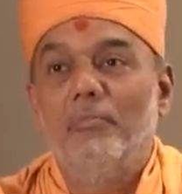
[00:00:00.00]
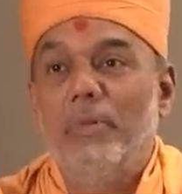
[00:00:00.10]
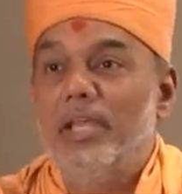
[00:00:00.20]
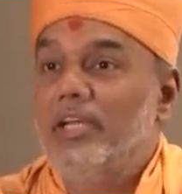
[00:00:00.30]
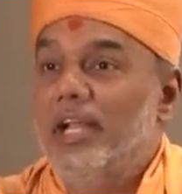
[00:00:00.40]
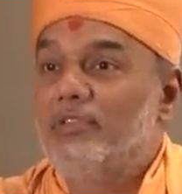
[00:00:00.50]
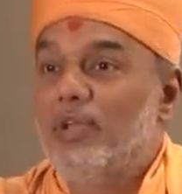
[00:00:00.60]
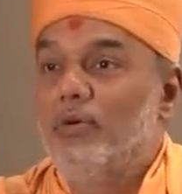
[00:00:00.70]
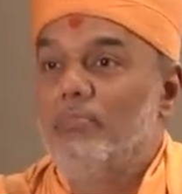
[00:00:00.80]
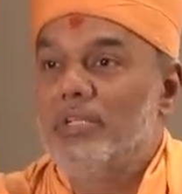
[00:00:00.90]
Many times he
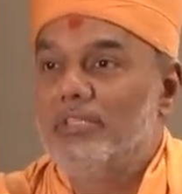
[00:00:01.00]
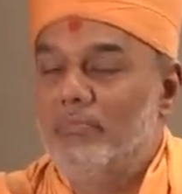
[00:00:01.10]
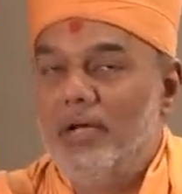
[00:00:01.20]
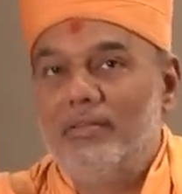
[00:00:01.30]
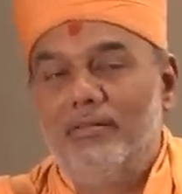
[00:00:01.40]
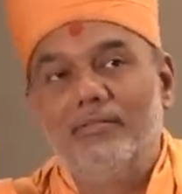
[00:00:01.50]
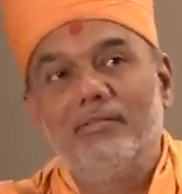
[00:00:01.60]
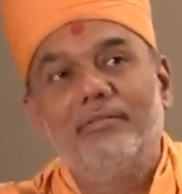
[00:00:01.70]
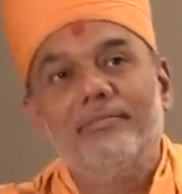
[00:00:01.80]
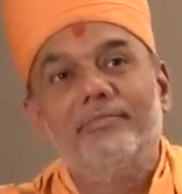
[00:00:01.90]
would miss the
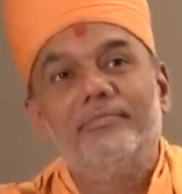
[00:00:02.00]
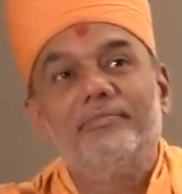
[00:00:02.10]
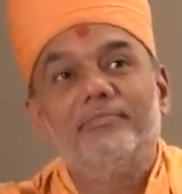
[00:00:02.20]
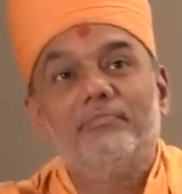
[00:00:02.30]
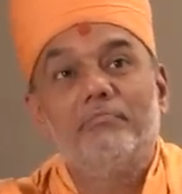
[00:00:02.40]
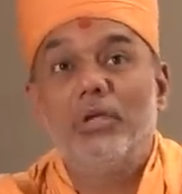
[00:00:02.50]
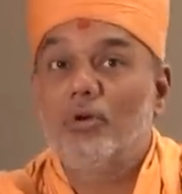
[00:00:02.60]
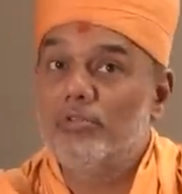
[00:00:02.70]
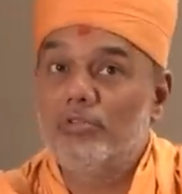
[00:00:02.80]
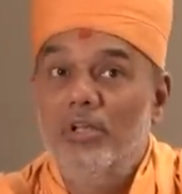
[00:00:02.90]
matches
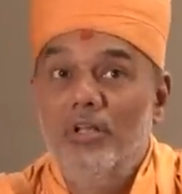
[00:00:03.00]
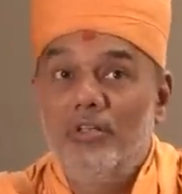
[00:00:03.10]
because